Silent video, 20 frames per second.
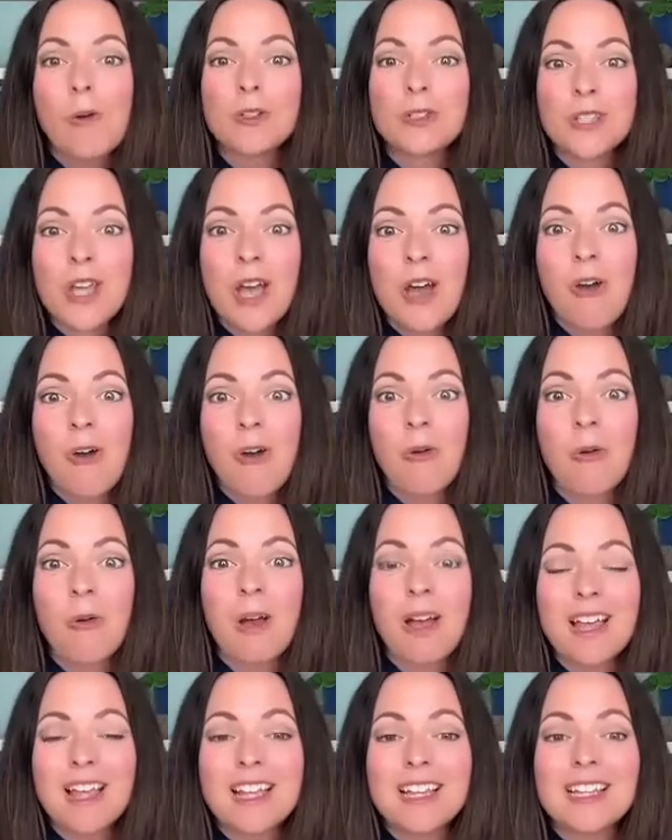
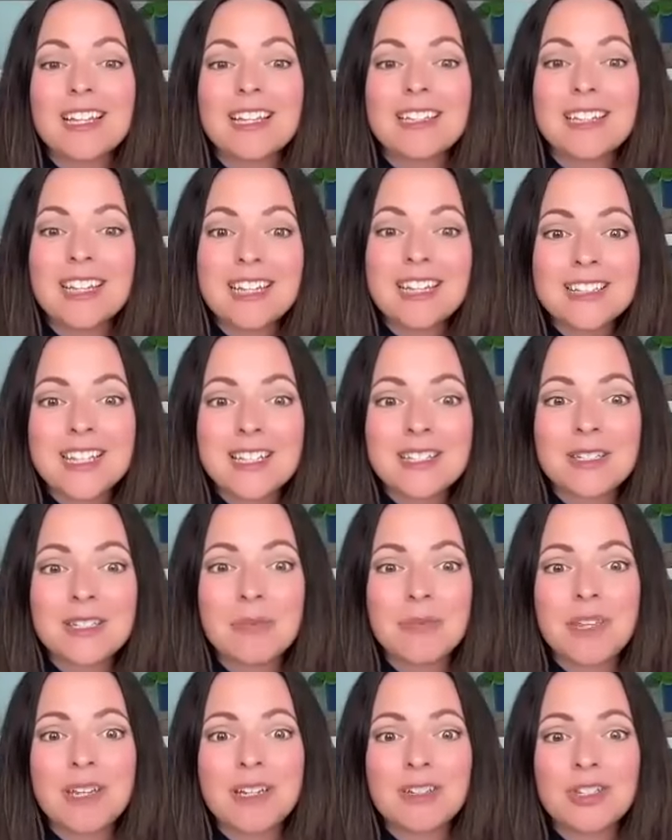So let's get
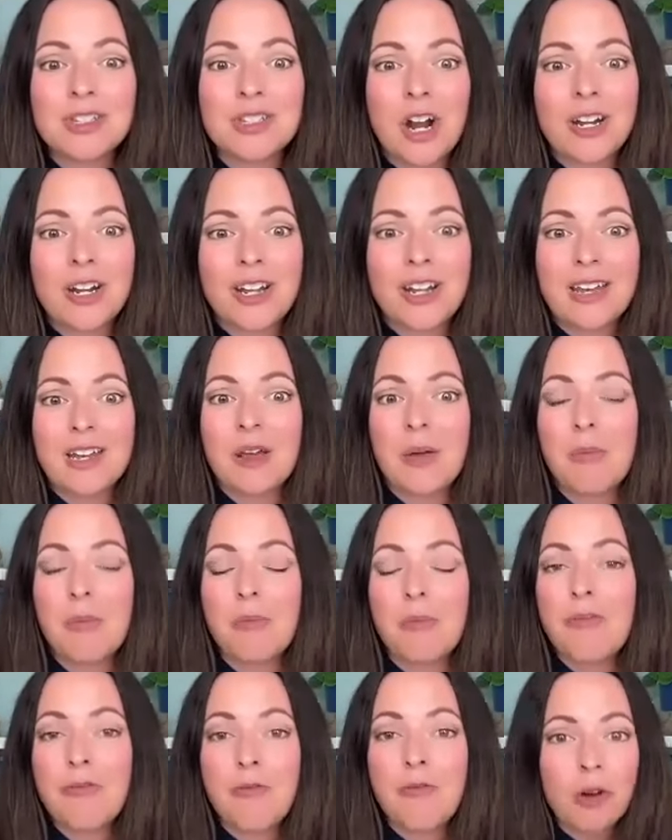some things started.
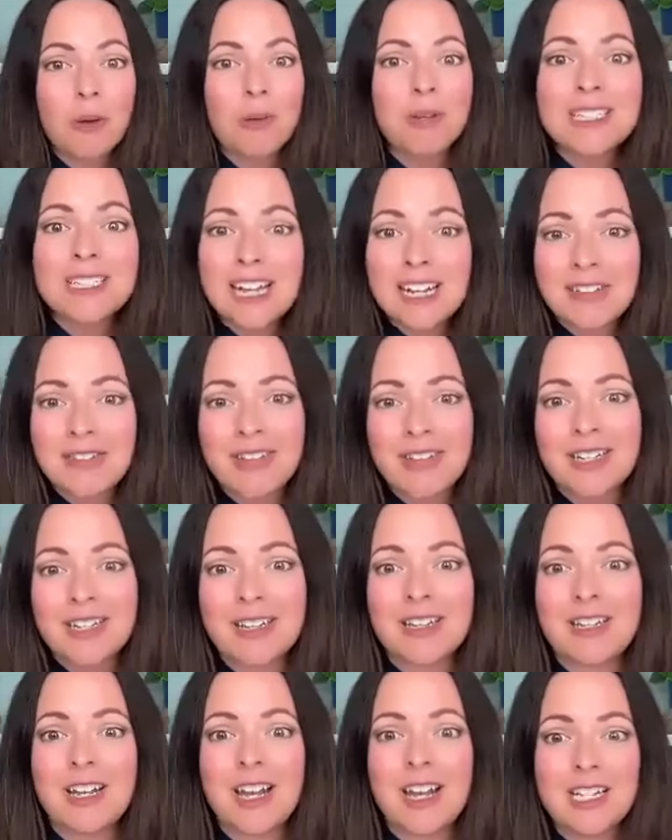Before we dive
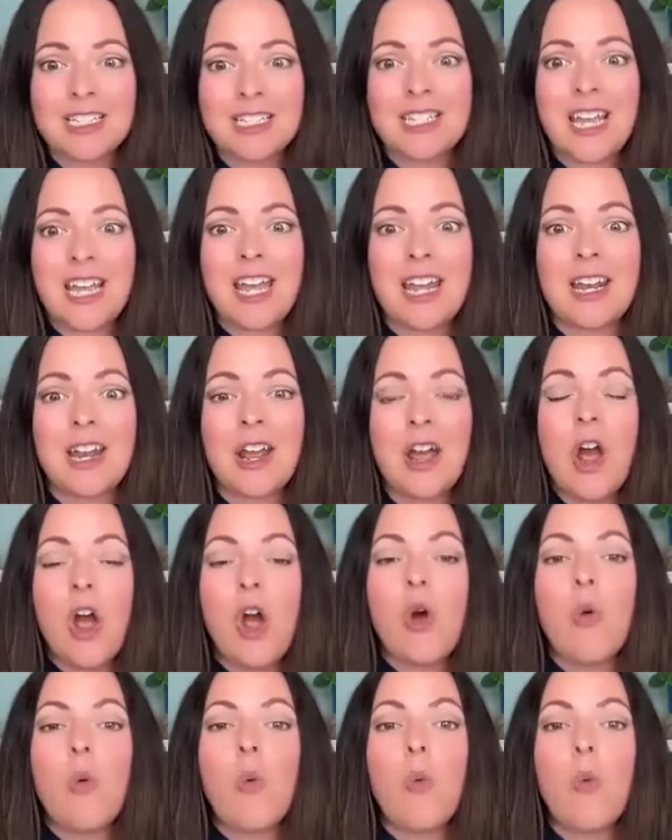into the content,
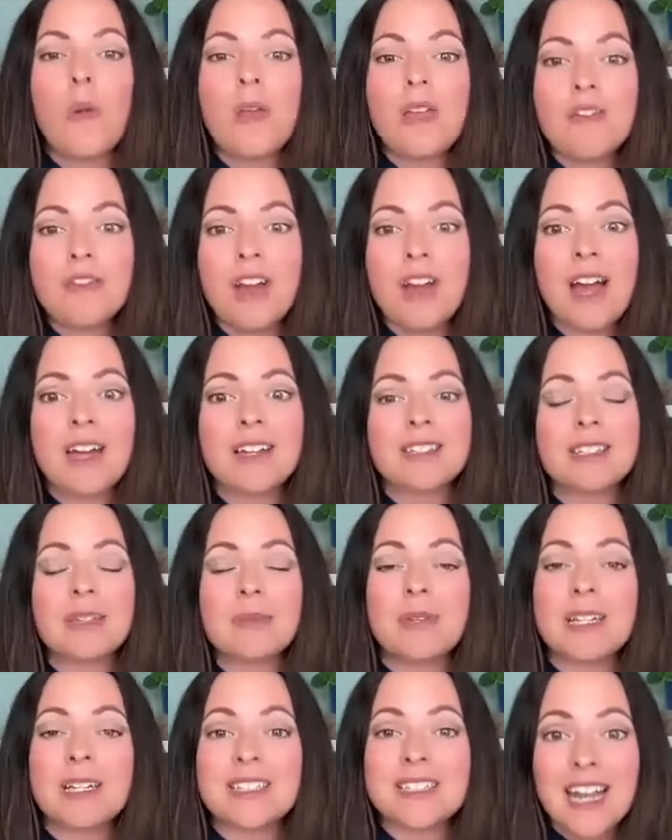we've got
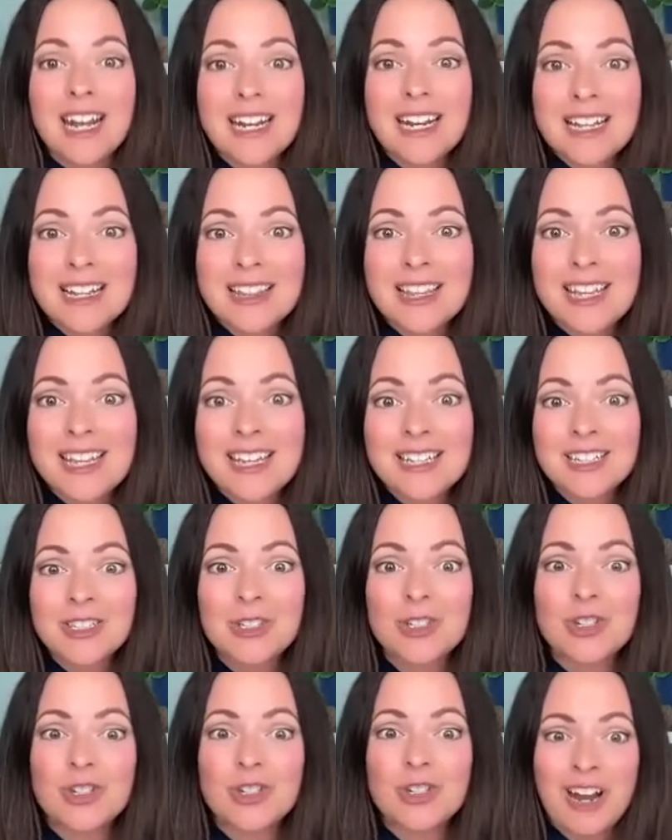some exciting
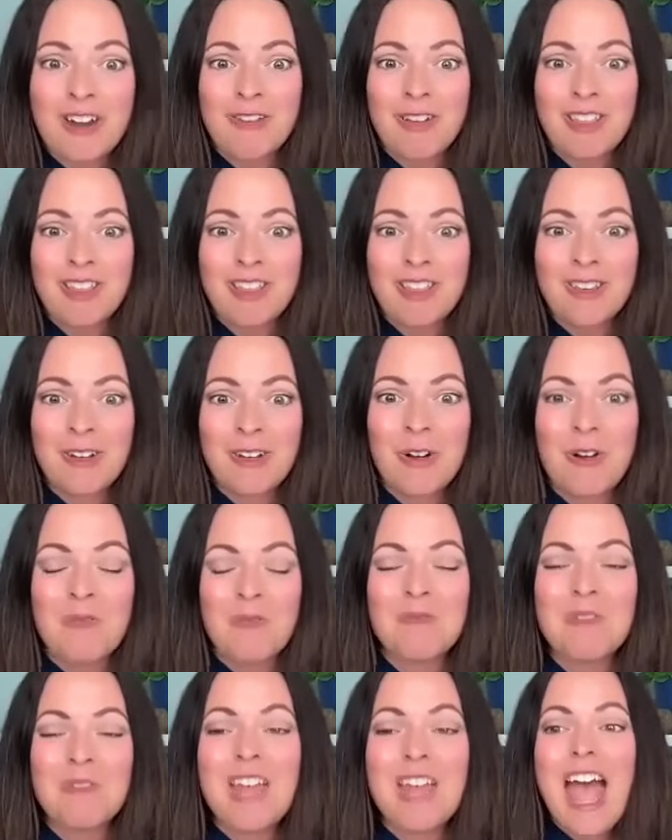things to share with you.